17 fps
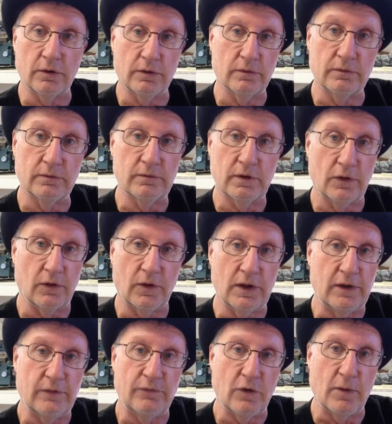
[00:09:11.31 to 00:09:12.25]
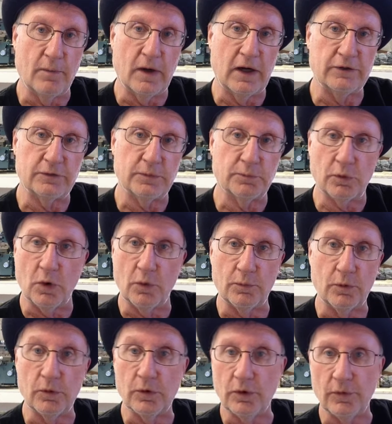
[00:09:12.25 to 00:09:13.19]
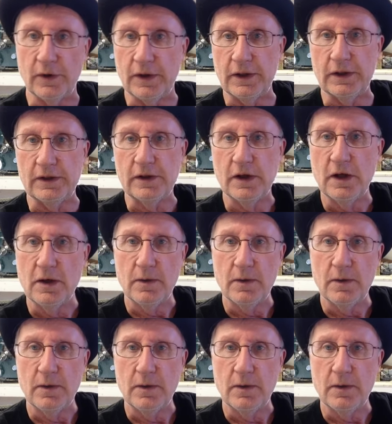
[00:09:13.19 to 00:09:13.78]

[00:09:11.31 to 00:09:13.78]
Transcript: or any form of isopropyl or any